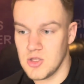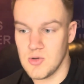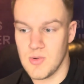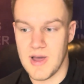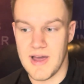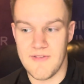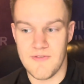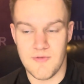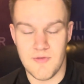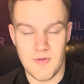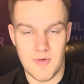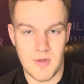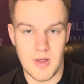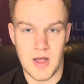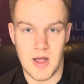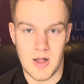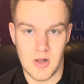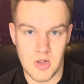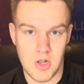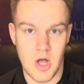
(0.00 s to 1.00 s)
you have
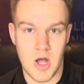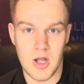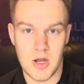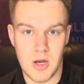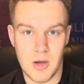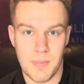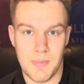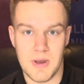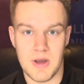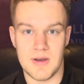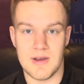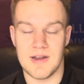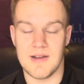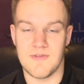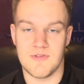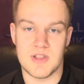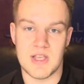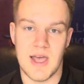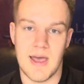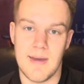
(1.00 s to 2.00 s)
a longer
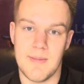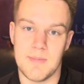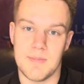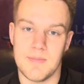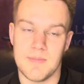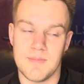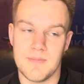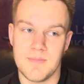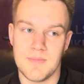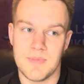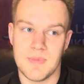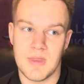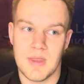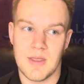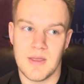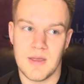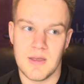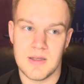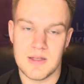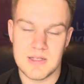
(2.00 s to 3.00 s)
period of time
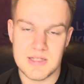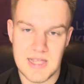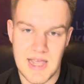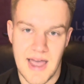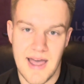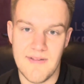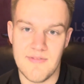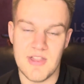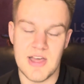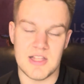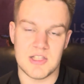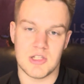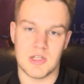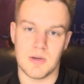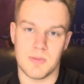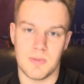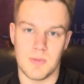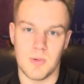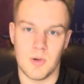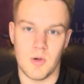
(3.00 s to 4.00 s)
to have that
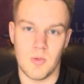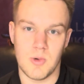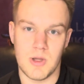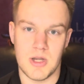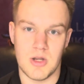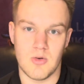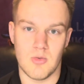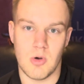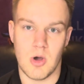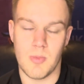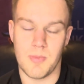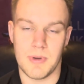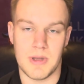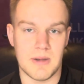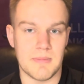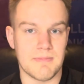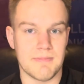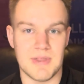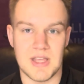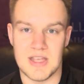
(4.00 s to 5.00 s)
Super Bowl window
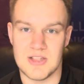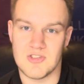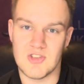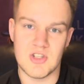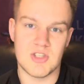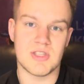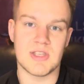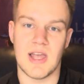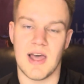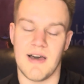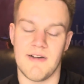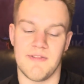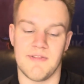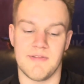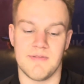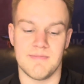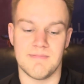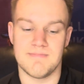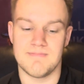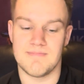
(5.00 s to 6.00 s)
open. It's just
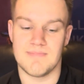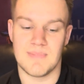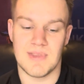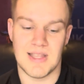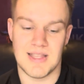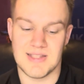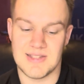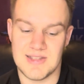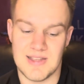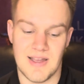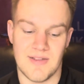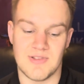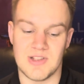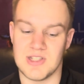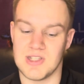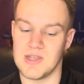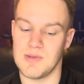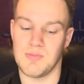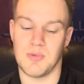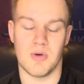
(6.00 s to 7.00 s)
tough. It's tough
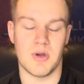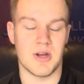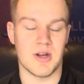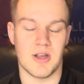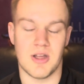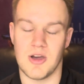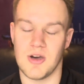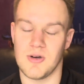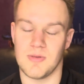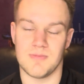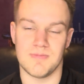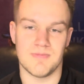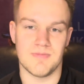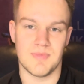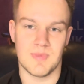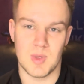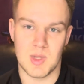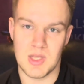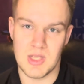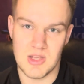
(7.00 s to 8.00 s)
to see Poyer go.
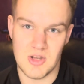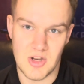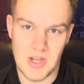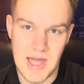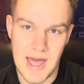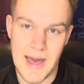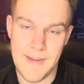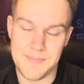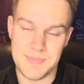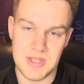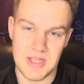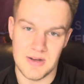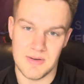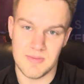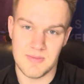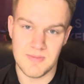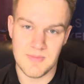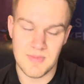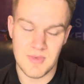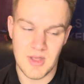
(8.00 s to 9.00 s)
Your
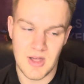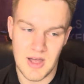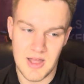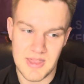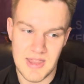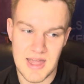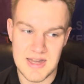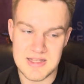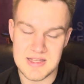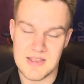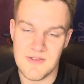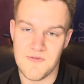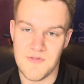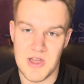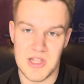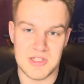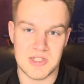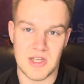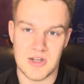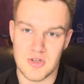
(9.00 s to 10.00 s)
captain on that
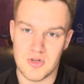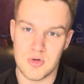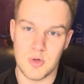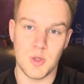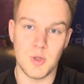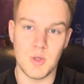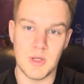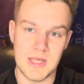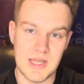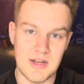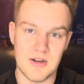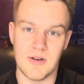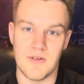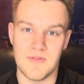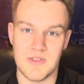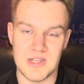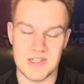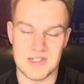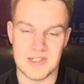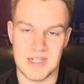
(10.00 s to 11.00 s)
defense, a true leader
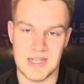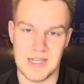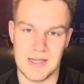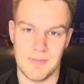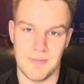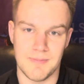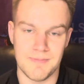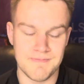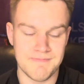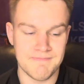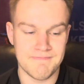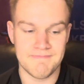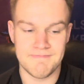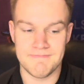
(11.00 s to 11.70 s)
of this team.